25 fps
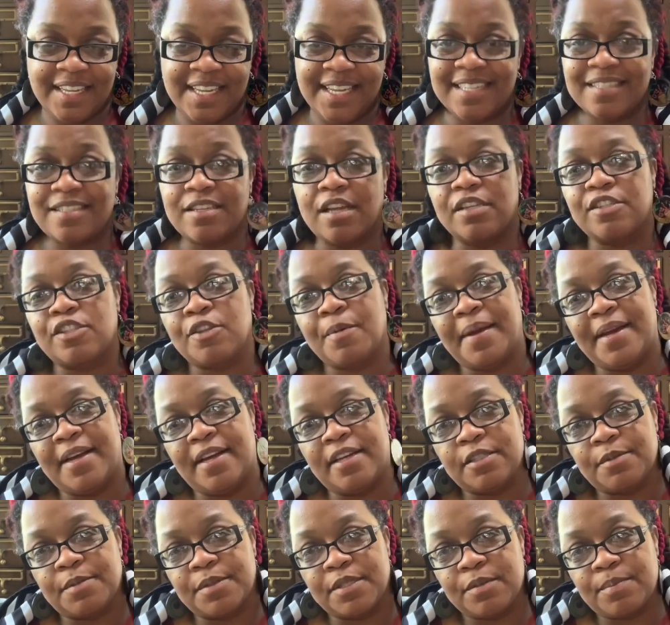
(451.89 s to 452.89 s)
It's also my
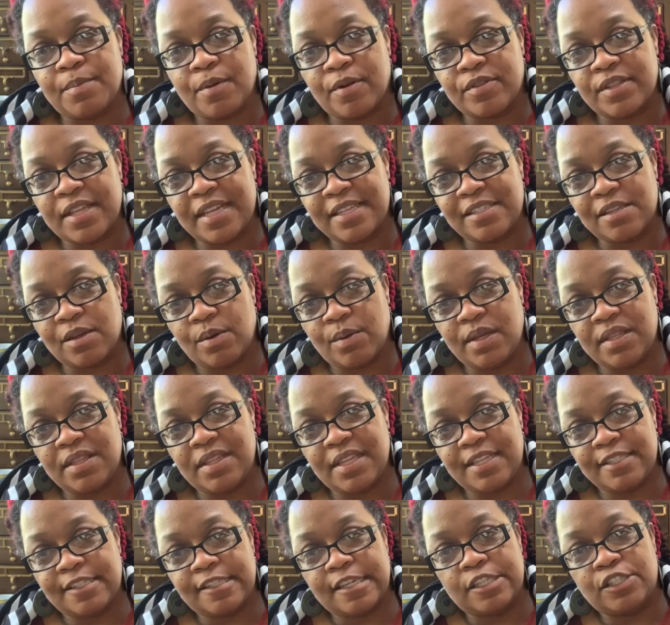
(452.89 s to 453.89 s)
husband's birthday, so he
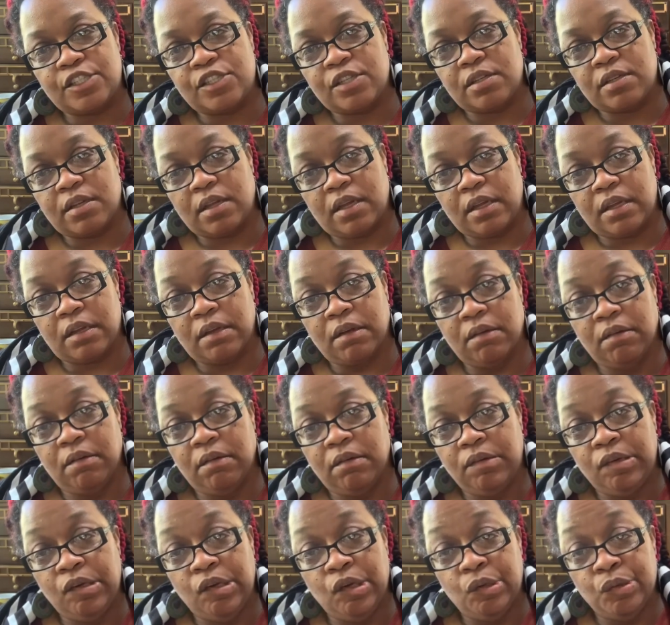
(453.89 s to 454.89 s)
thinks I should like
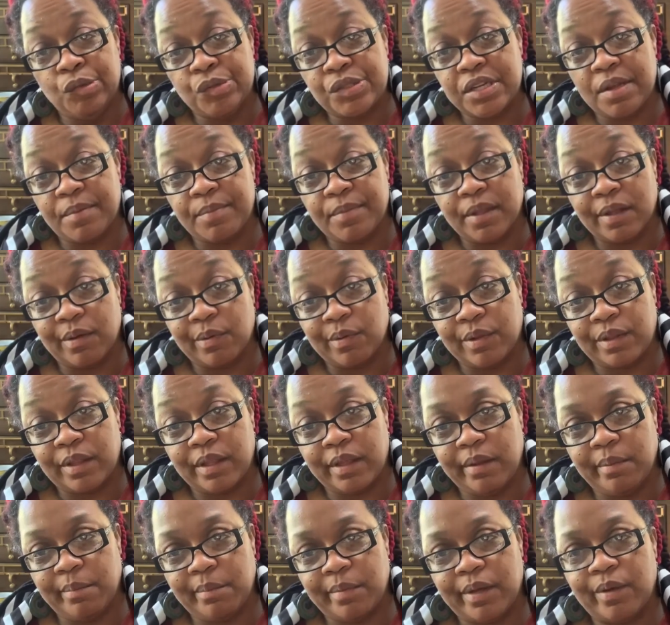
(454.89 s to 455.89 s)
do something with
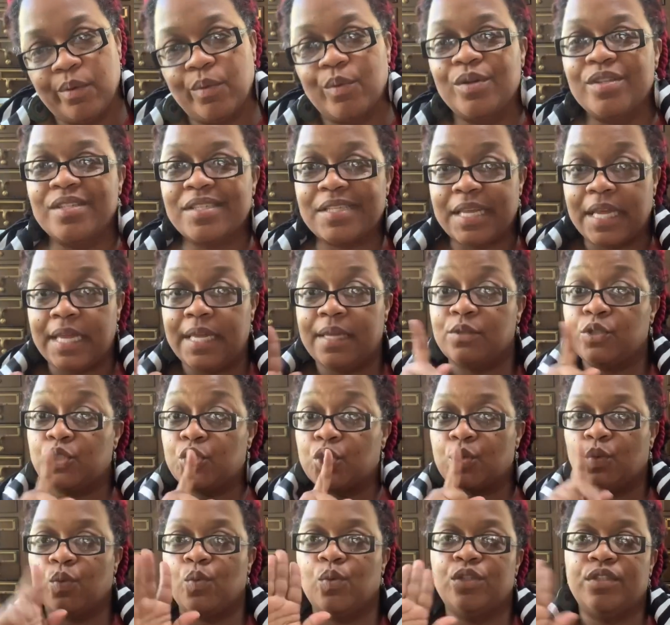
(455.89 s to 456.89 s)
him, but we'll see,
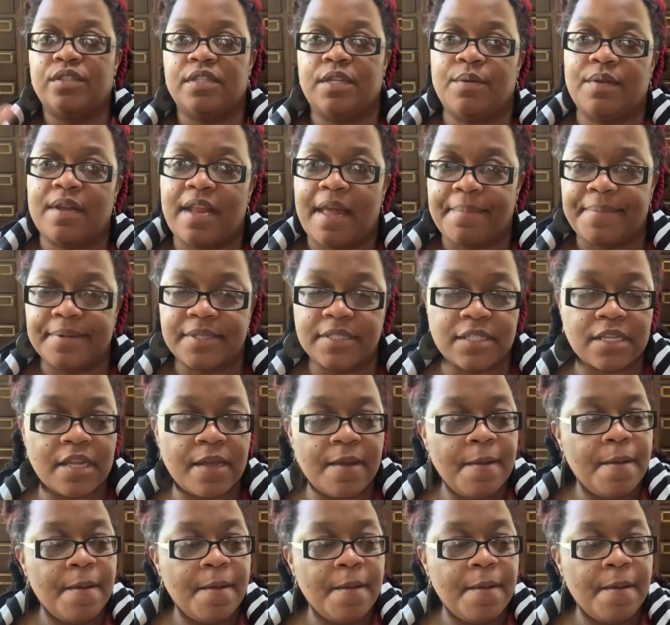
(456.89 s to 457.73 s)
we'll see what happens.